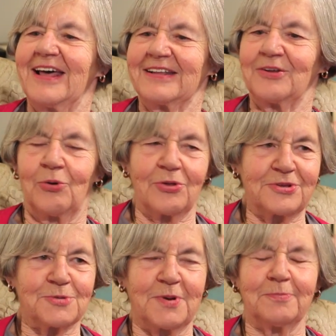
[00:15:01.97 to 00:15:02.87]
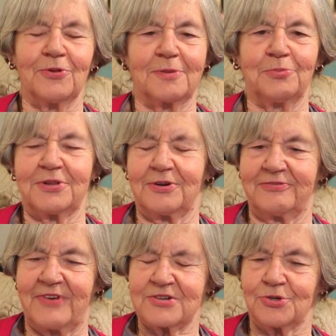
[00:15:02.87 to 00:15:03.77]
that all these people are putting their
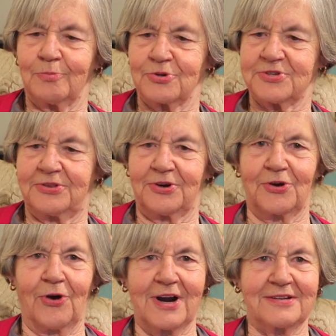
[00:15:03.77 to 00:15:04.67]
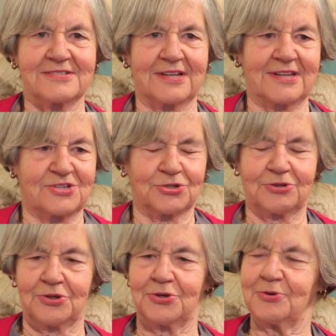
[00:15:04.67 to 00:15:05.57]
vegetables in their gardens and they
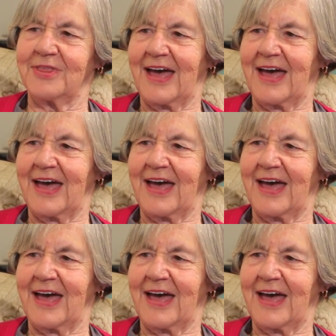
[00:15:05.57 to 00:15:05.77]
shouldn't do